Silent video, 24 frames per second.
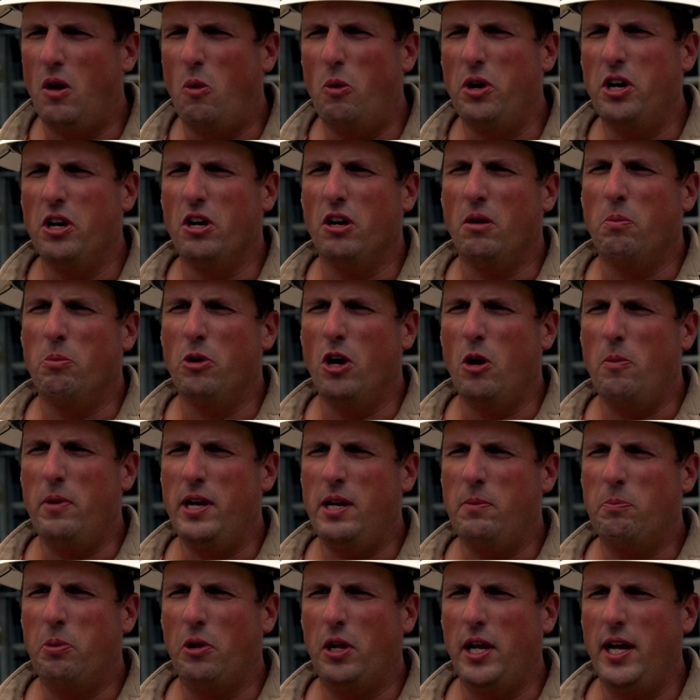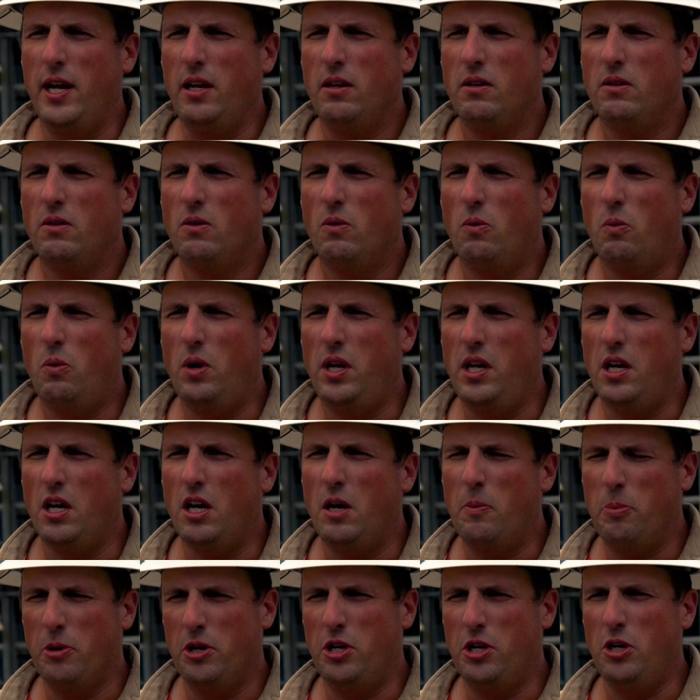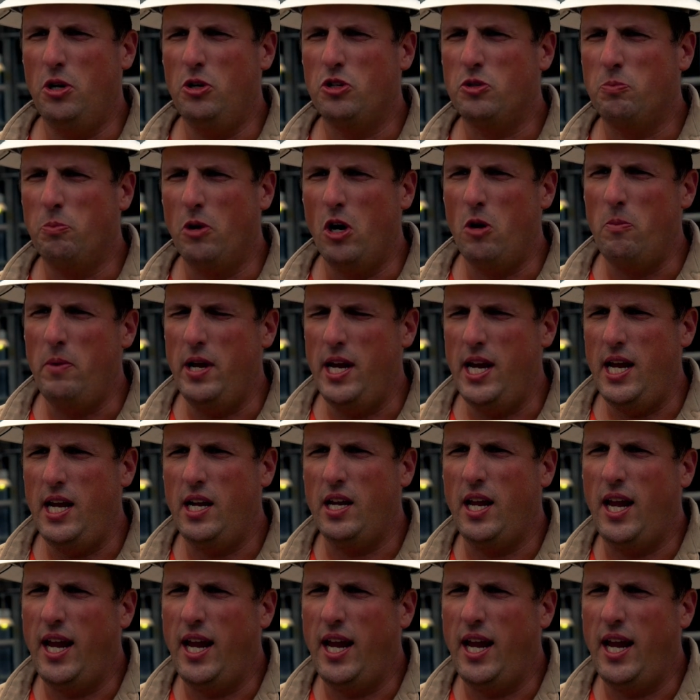We are a bromine plant. We produce bromine,